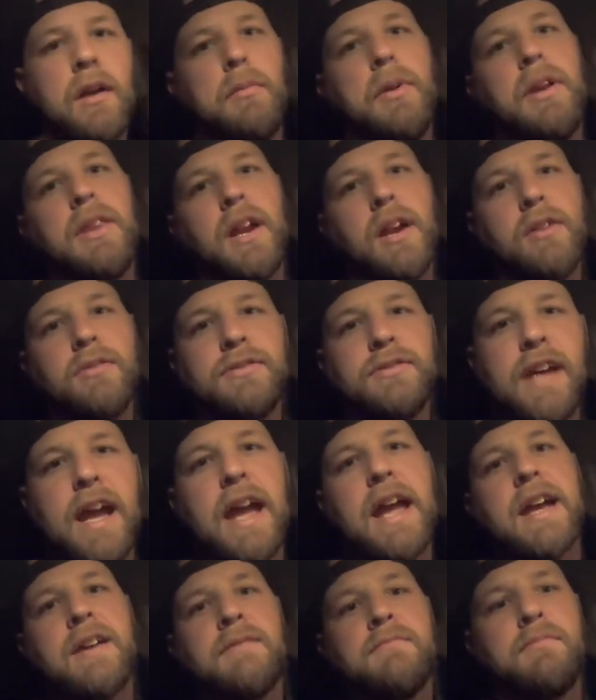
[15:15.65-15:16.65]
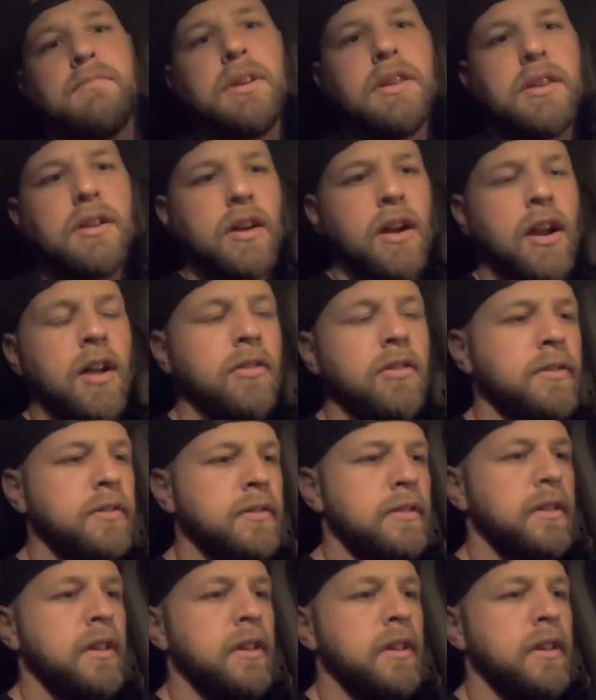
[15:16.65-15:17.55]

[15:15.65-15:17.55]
Be there on time. Be there on